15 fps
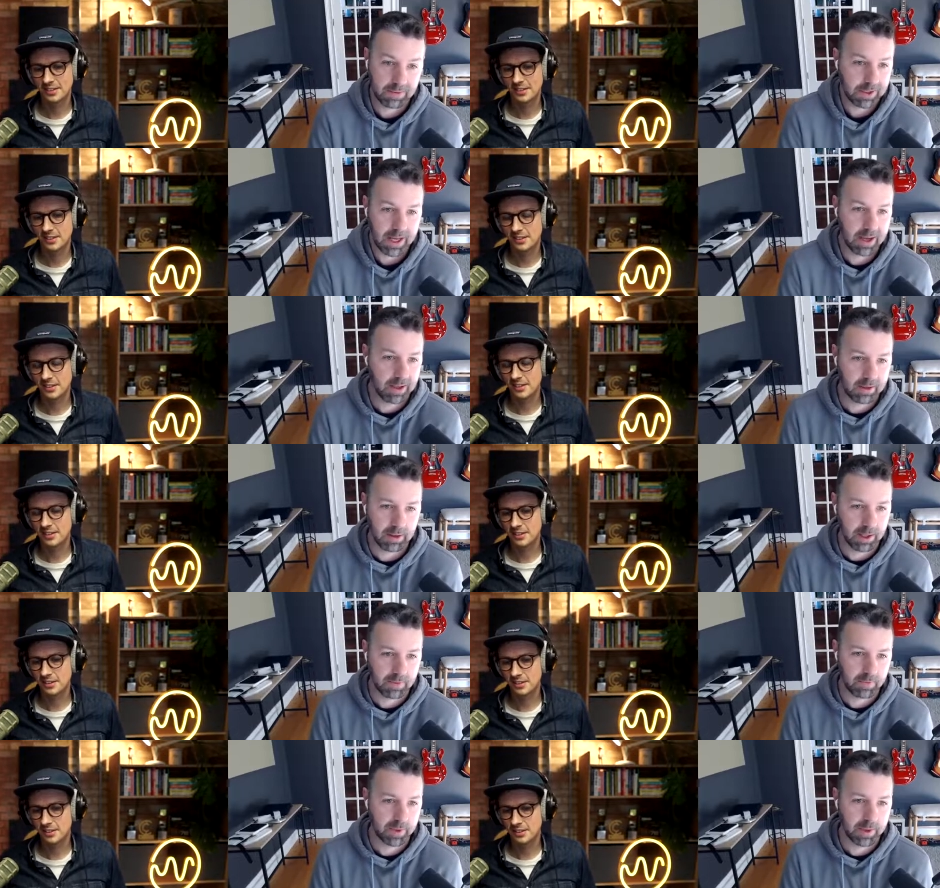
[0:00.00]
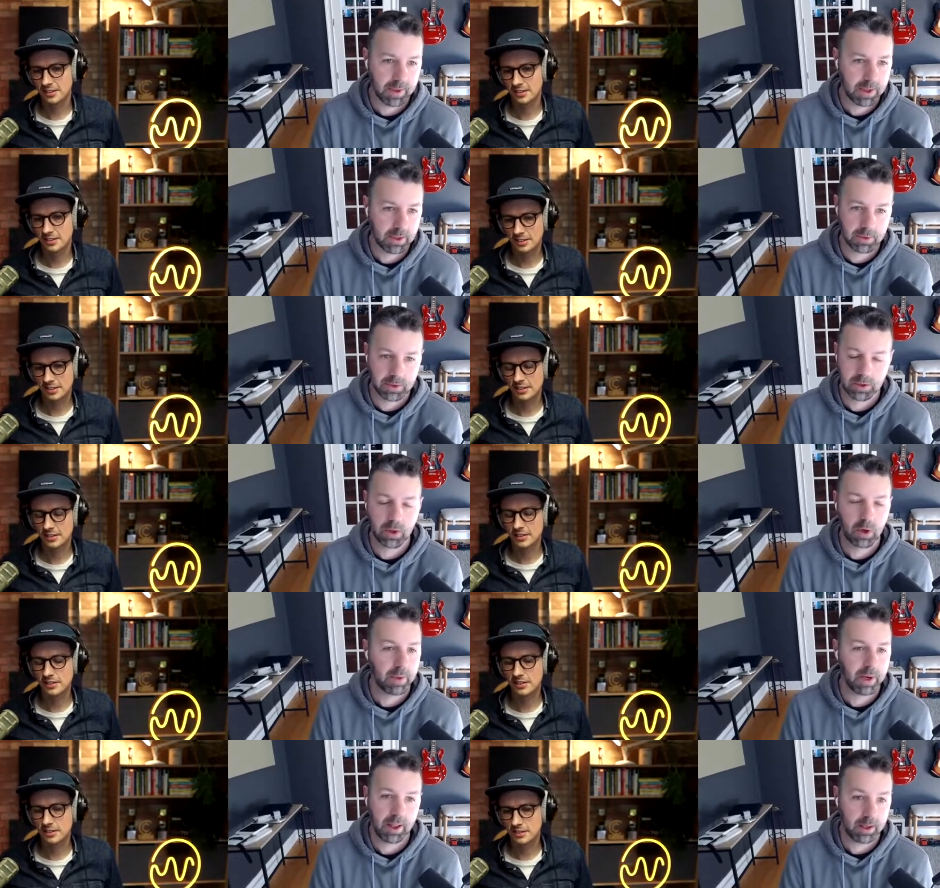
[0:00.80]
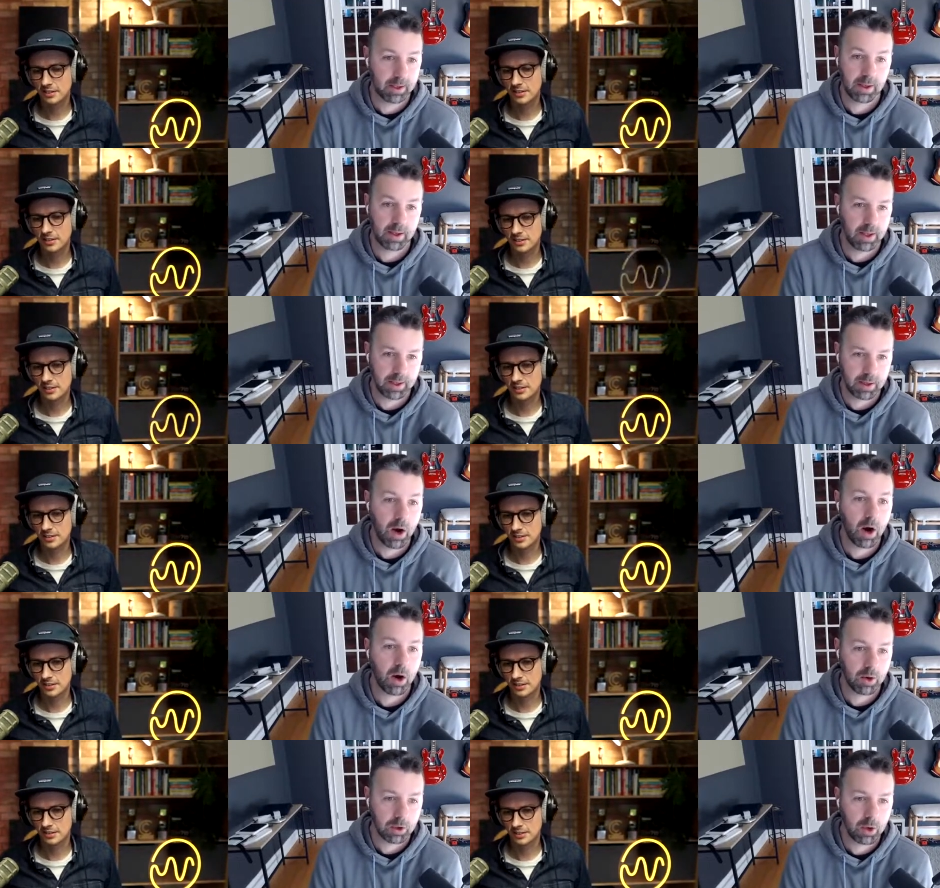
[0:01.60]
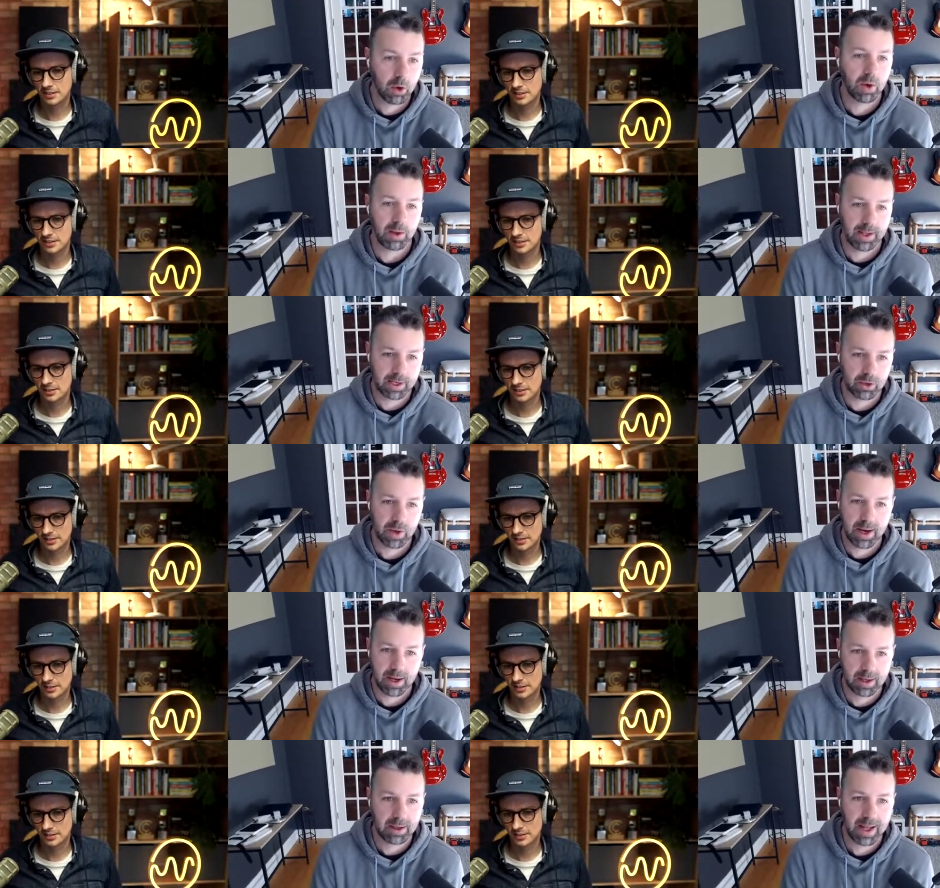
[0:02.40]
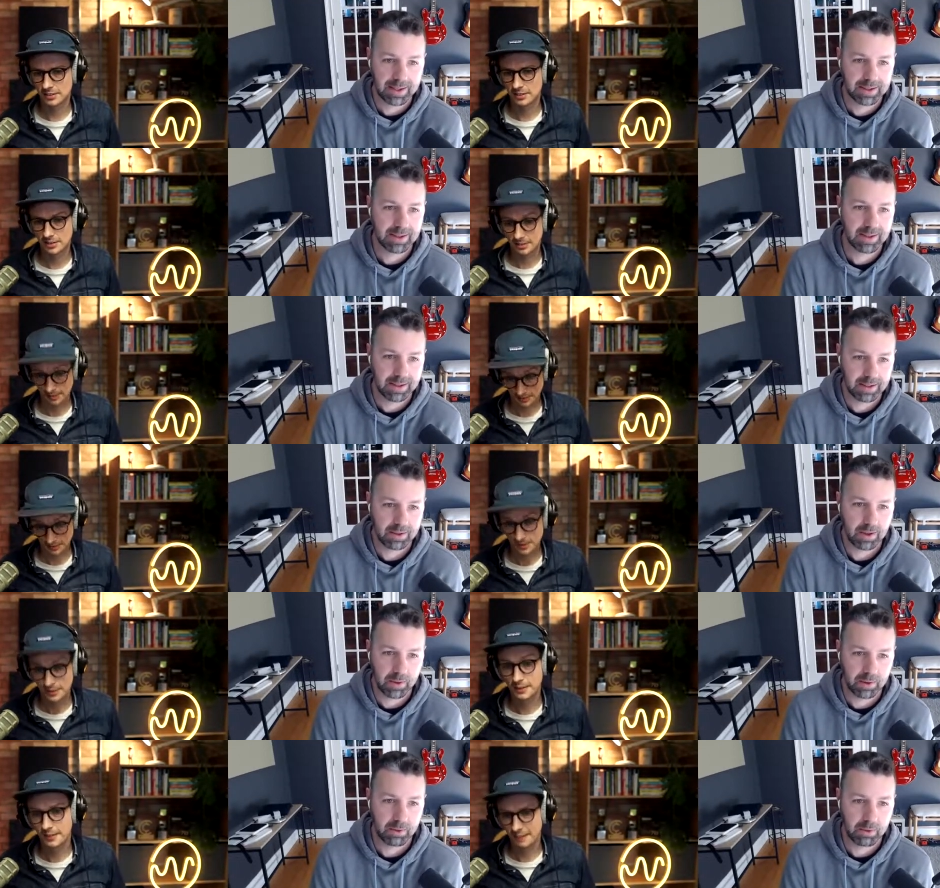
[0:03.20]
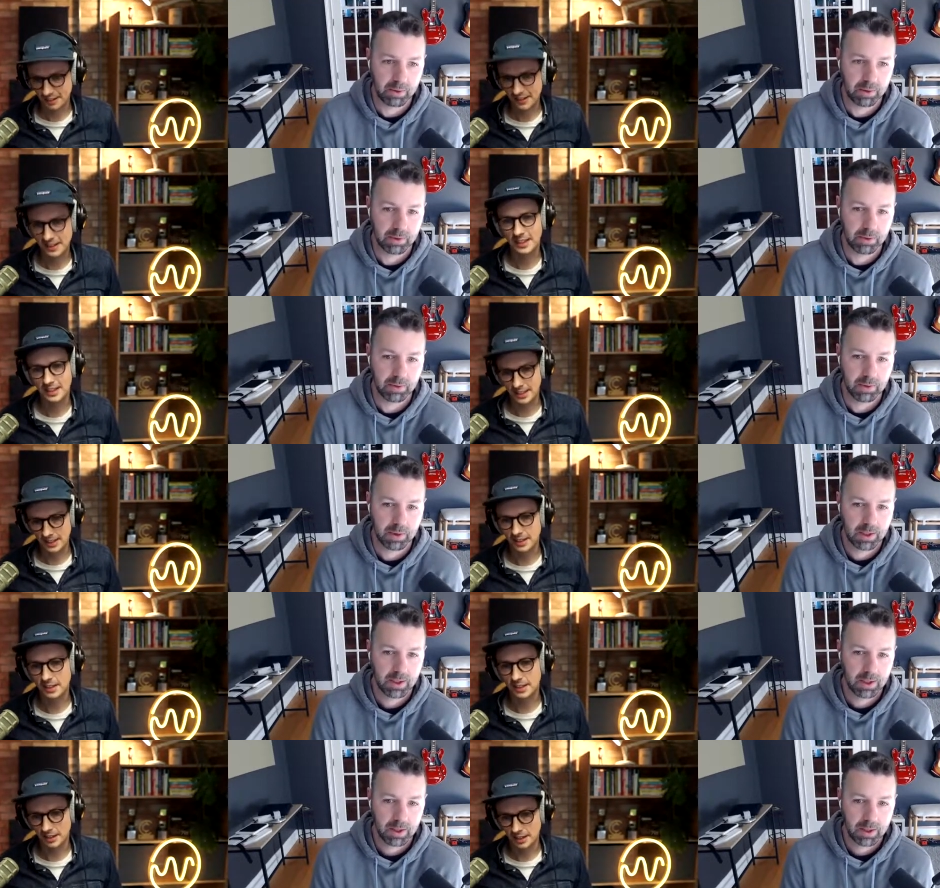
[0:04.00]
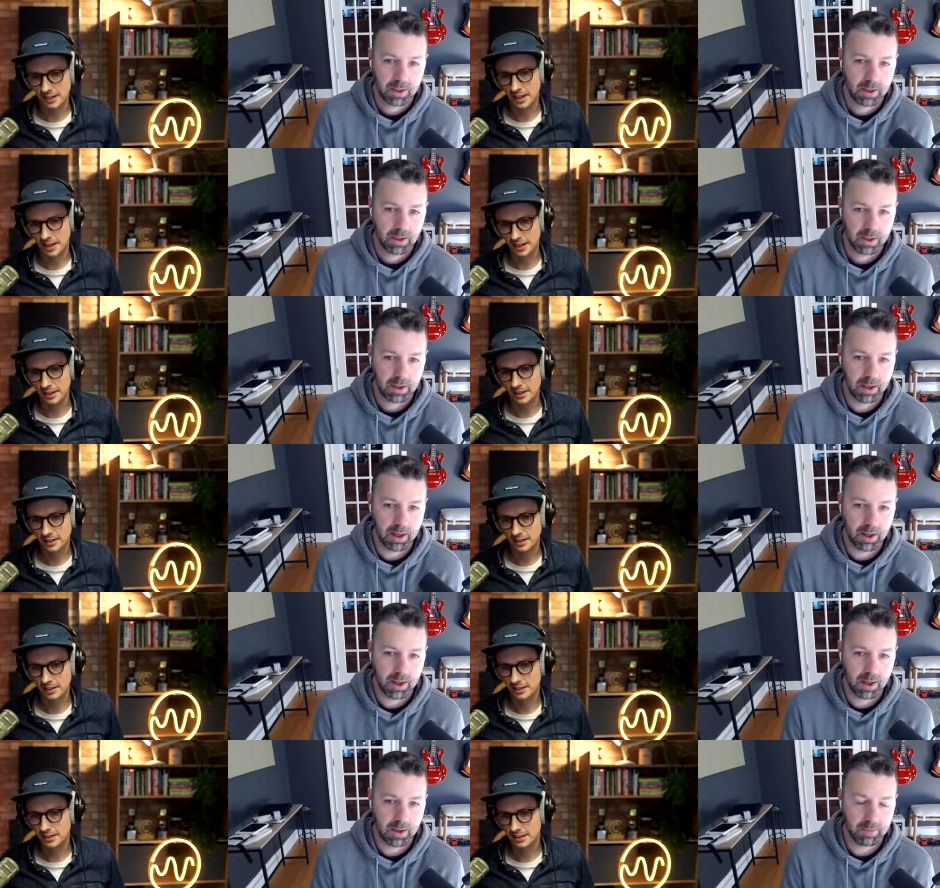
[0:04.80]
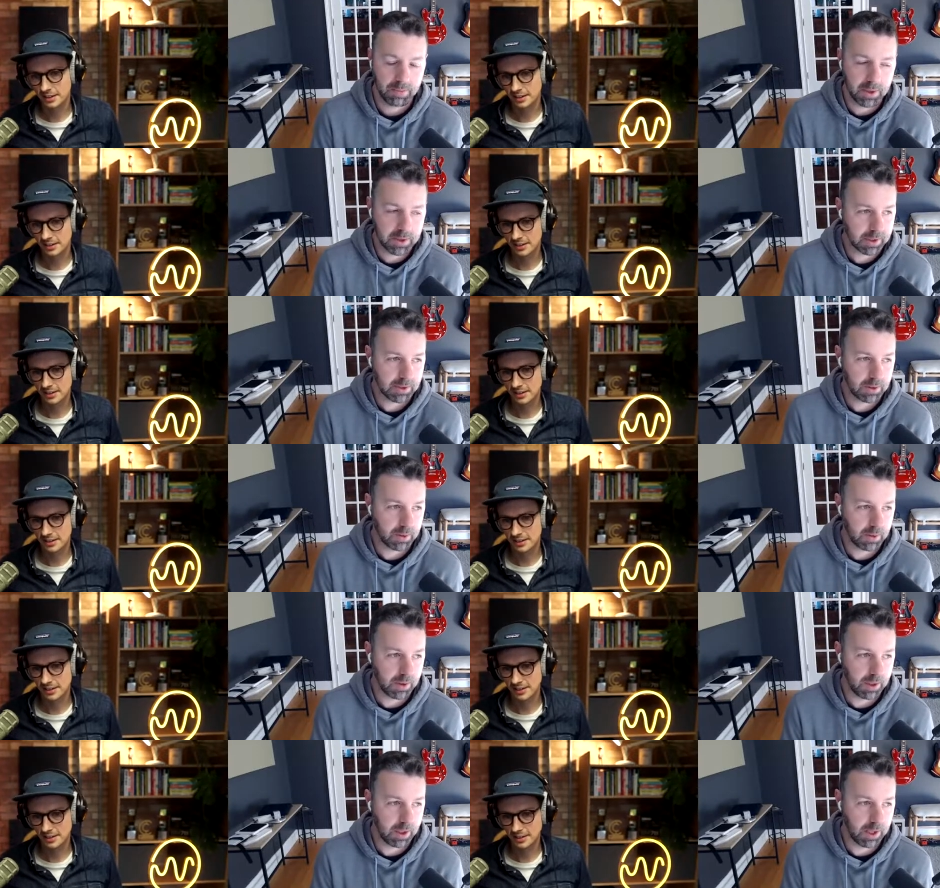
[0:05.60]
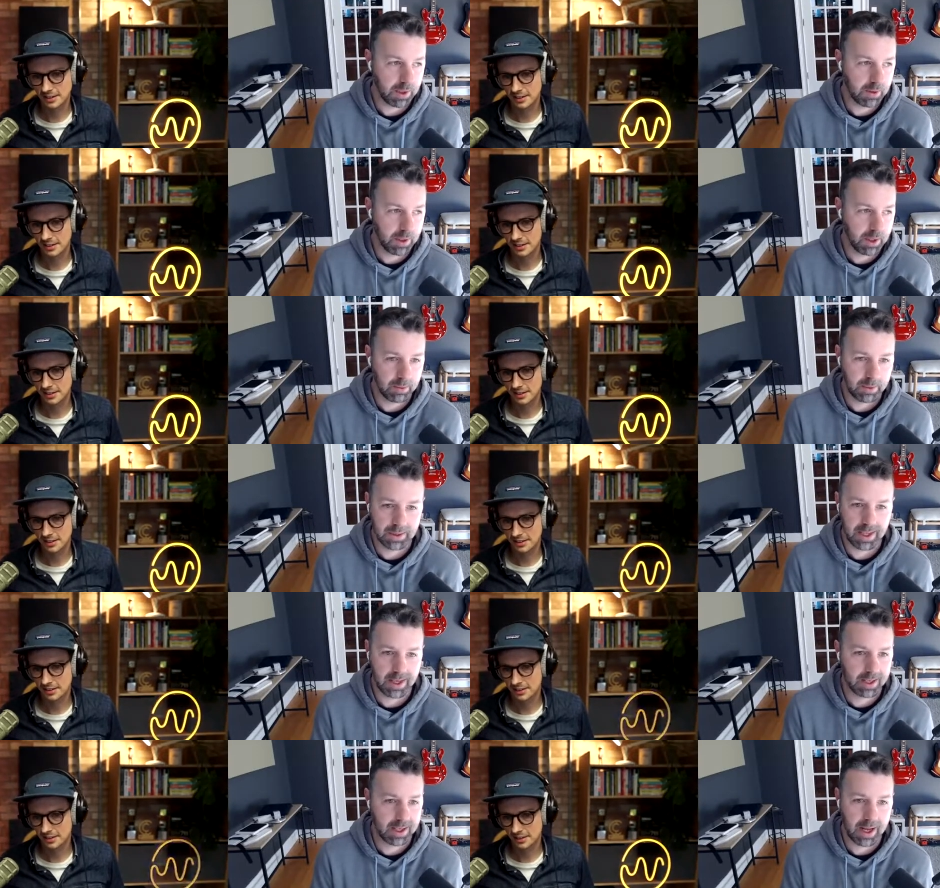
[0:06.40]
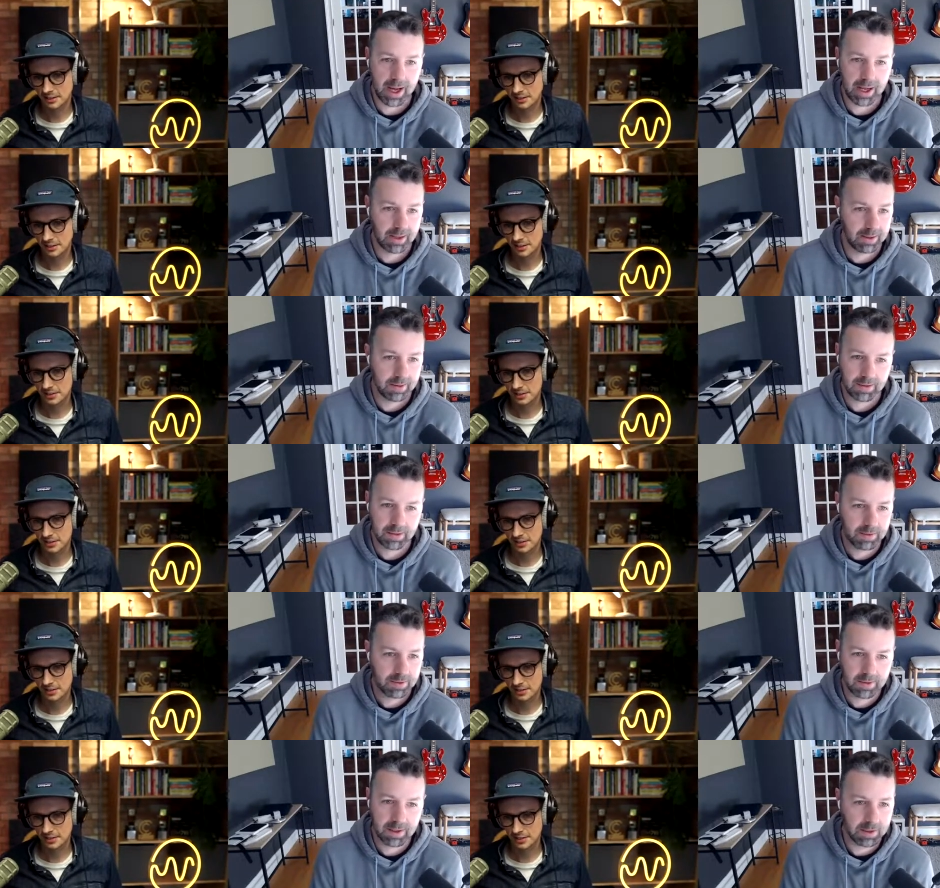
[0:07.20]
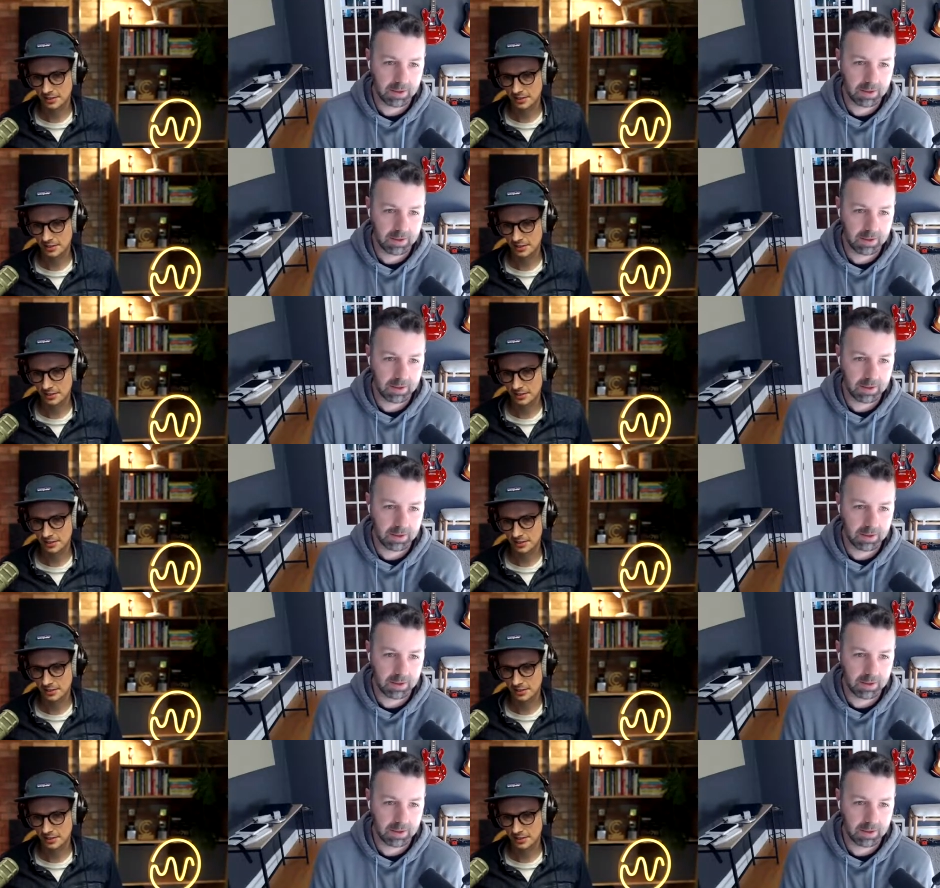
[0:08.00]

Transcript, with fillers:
Speaker 1: got like there was so many like like hardcore electronic classes going through yeah uh music school and it, and it was like i didn't